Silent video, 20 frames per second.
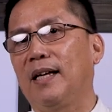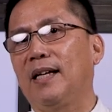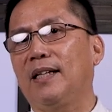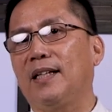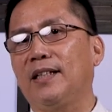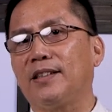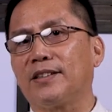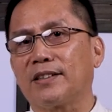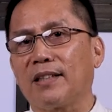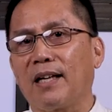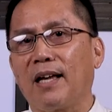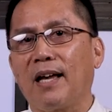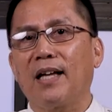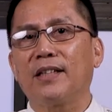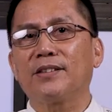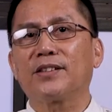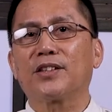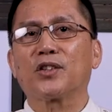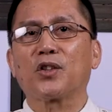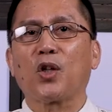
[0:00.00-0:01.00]
His
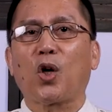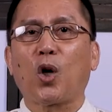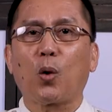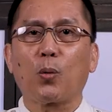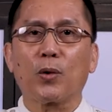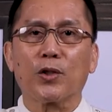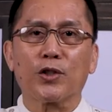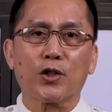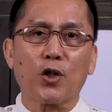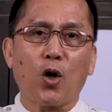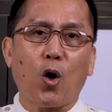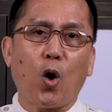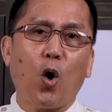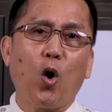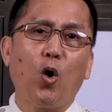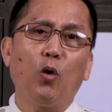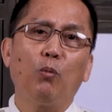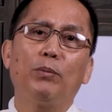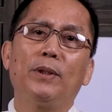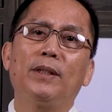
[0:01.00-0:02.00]
hands is always
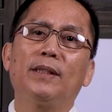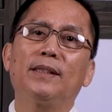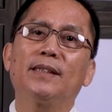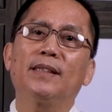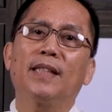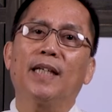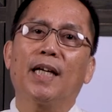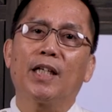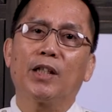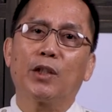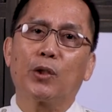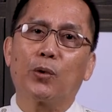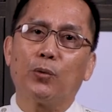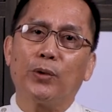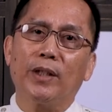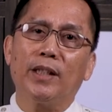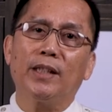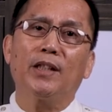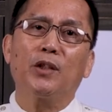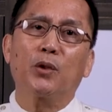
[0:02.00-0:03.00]
open and
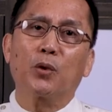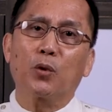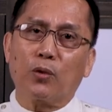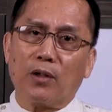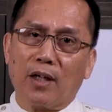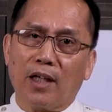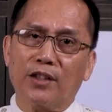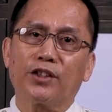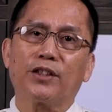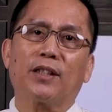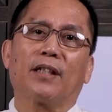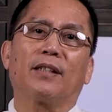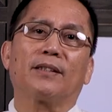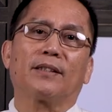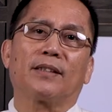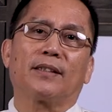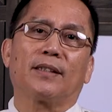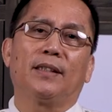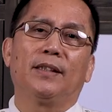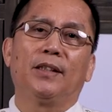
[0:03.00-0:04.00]
ready to catch
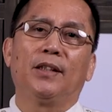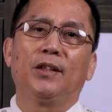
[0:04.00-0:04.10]
us,